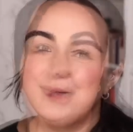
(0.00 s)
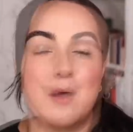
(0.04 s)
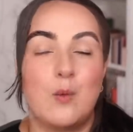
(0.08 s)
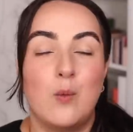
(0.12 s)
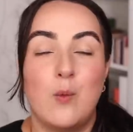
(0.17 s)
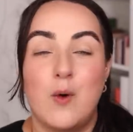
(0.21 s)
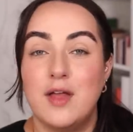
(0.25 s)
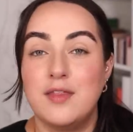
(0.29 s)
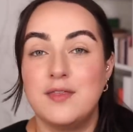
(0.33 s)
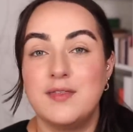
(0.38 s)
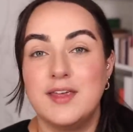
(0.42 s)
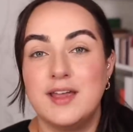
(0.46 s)

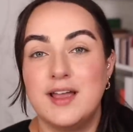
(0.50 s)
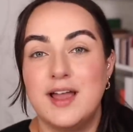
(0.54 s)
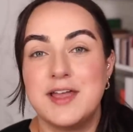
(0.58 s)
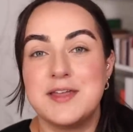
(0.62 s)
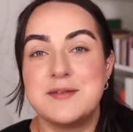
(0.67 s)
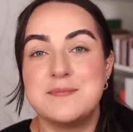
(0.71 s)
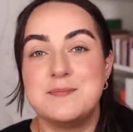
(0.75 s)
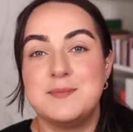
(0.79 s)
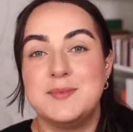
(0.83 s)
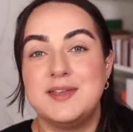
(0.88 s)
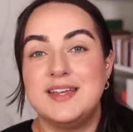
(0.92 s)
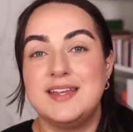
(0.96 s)
One thing I
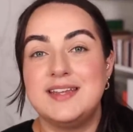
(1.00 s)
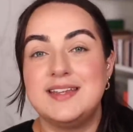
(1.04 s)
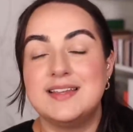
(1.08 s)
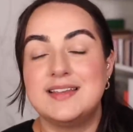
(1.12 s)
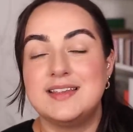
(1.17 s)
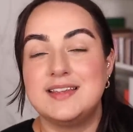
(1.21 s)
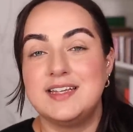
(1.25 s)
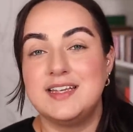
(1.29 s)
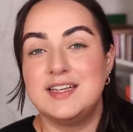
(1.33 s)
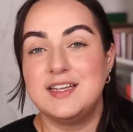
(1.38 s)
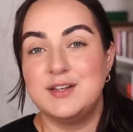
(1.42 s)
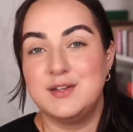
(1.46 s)

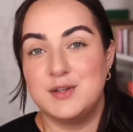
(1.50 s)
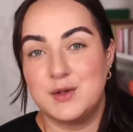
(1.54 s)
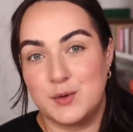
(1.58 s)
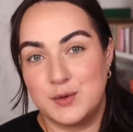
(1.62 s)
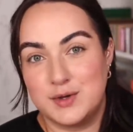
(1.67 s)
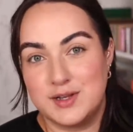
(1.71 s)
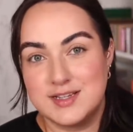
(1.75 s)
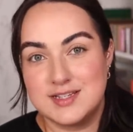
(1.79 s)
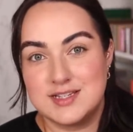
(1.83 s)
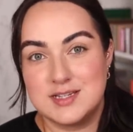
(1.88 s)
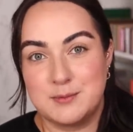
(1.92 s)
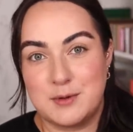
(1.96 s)
immediately
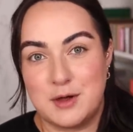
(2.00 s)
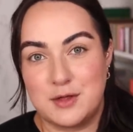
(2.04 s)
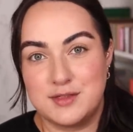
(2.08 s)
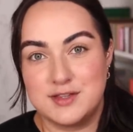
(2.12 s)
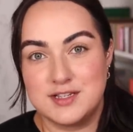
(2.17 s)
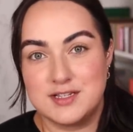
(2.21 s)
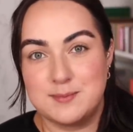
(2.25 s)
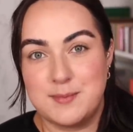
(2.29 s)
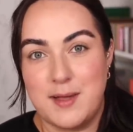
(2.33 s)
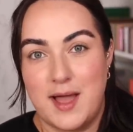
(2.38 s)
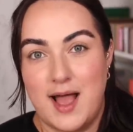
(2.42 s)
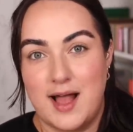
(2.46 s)
noticed about
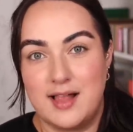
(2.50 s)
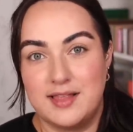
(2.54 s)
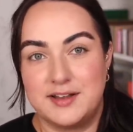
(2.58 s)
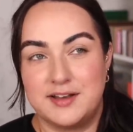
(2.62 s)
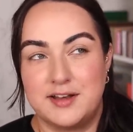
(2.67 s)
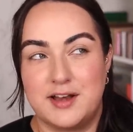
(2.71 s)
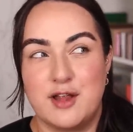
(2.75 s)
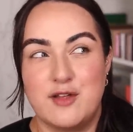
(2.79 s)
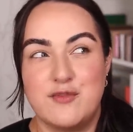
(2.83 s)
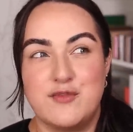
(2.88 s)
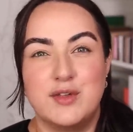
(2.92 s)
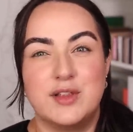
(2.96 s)
this palette,
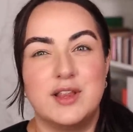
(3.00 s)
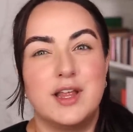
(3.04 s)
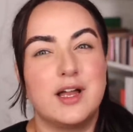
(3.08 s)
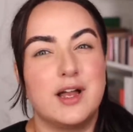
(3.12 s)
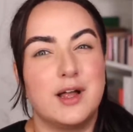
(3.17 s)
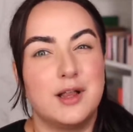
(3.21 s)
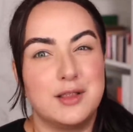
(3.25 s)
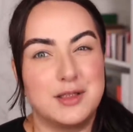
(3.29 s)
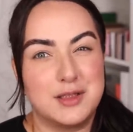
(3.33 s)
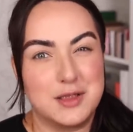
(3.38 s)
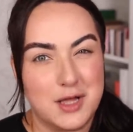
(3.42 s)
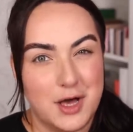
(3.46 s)
and I feel like
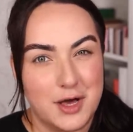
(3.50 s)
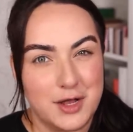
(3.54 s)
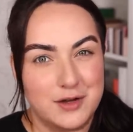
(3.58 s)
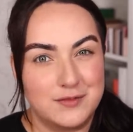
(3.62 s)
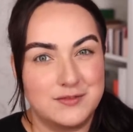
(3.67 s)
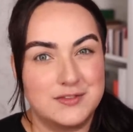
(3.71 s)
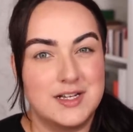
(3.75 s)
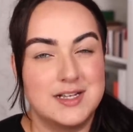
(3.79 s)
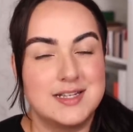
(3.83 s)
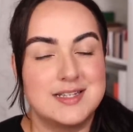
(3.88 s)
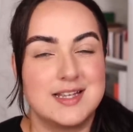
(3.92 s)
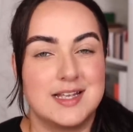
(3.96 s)
a lot
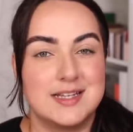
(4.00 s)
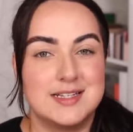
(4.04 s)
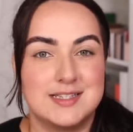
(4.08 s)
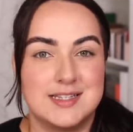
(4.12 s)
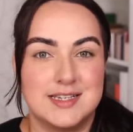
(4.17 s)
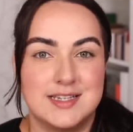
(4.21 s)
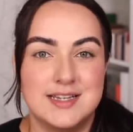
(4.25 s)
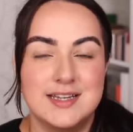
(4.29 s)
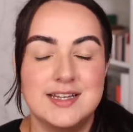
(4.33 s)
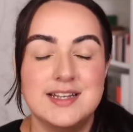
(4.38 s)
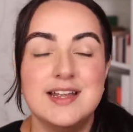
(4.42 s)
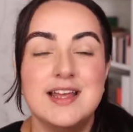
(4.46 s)
of us
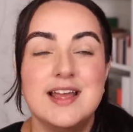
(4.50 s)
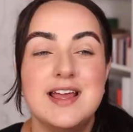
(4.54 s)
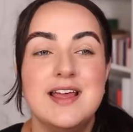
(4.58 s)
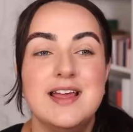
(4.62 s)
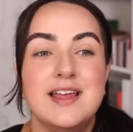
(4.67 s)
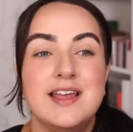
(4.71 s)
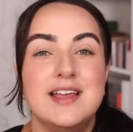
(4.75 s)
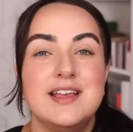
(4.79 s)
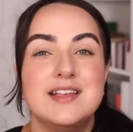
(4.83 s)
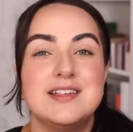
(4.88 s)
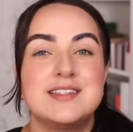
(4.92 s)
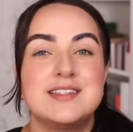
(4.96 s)
did,
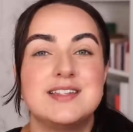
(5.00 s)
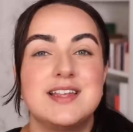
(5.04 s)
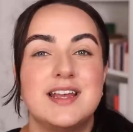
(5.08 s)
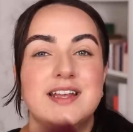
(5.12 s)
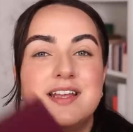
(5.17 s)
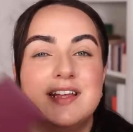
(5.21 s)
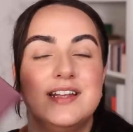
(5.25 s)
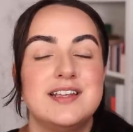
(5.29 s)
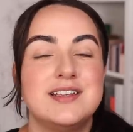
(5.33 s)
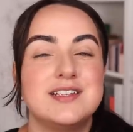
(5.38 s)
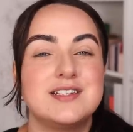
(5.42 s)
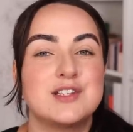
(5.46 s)
is that
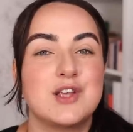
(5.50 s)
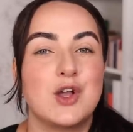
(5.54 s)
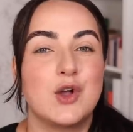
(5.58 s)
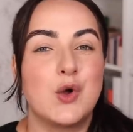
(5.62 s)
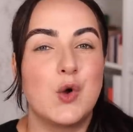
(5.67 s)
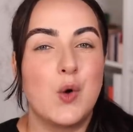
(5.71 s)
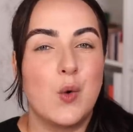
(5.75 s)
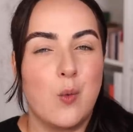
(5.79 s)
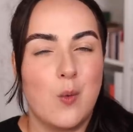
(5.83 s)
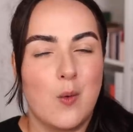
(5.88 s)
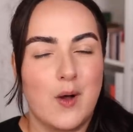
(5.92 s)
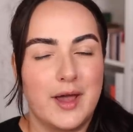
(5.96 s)
it is
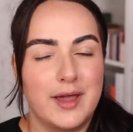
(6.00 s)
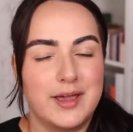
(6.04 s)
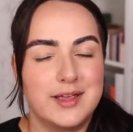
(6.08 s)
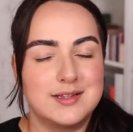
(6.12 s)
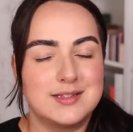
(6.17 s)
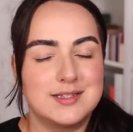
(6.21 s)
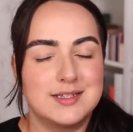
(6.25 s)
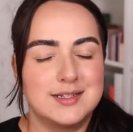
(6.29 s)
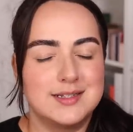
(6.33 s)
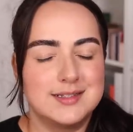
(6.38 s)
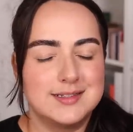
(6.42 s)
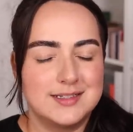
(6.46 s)

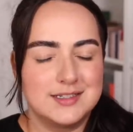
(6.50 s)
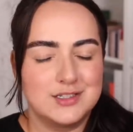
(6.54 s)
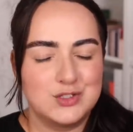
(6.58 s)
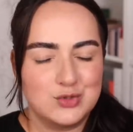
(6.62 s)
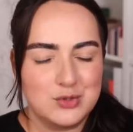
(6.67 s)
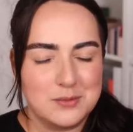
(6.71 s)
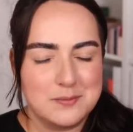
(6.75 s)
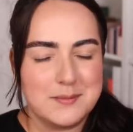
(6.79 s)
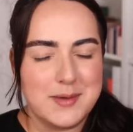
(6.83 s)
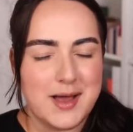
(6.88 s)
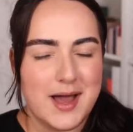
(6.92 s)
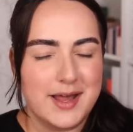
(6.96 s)
quite the
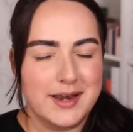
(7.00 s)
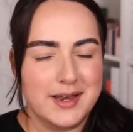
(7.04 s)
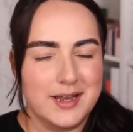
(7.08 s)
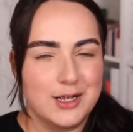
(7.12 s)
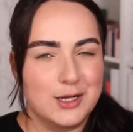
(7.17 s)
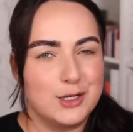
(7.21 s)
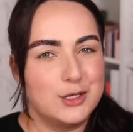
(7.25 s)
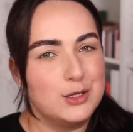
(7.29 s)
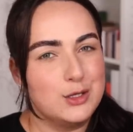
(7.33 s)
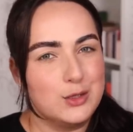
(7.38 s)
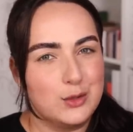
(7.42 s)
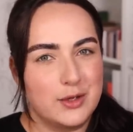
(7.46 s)

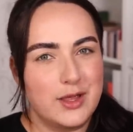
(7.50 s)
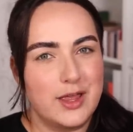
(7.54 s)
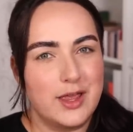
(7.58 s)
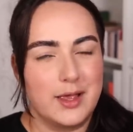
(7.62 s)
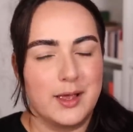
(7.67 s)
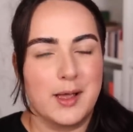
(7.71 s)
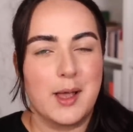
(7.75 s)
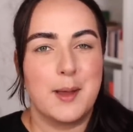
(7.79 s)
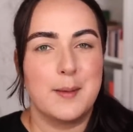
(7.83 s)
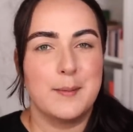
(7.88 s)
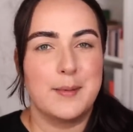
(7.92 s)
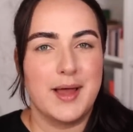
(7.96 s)
dramatic
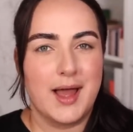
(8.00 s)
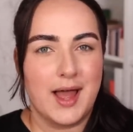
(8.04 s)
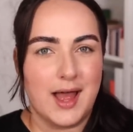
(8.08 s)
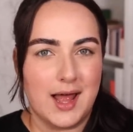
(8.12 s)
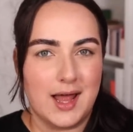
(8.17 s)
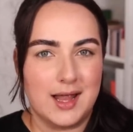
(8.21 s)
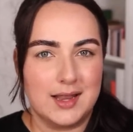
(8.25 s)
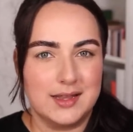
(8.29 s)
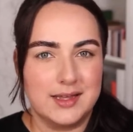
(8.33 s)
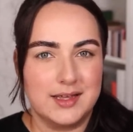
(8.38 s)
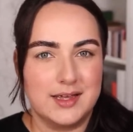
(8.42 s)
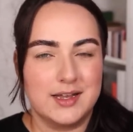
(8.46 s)
looking
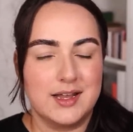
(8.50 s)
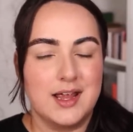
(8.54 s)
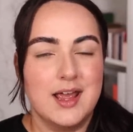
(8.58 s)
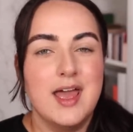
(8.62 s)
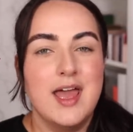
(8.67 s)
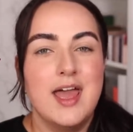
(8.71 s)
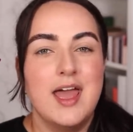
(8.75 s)
palette.